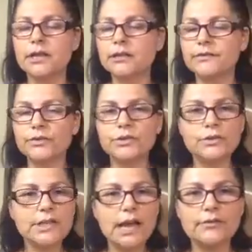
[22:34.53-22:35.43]
don't
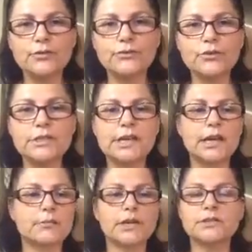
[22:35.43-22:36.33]
have a
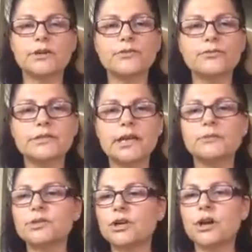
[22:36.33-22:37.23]
full-time, because you have a full-time
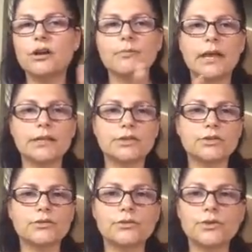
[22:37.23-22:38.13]
job and
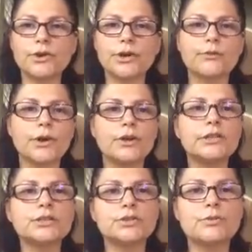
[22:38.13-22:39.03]
you can work only
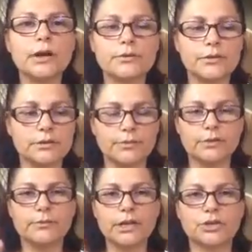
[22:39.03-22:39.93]
2 hours, but
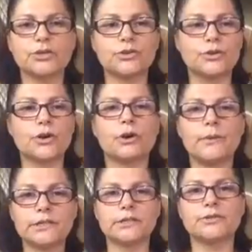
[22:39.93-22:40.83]
make sure you're
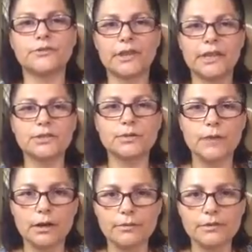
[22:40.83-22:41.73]
committed during that 2
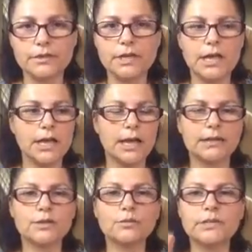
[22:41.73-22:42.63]
hours. And
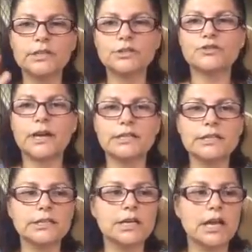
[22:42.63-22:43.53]
don't be
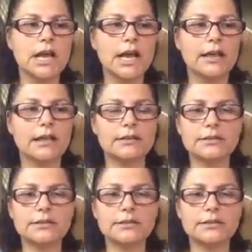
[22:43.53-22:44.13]
distracted, and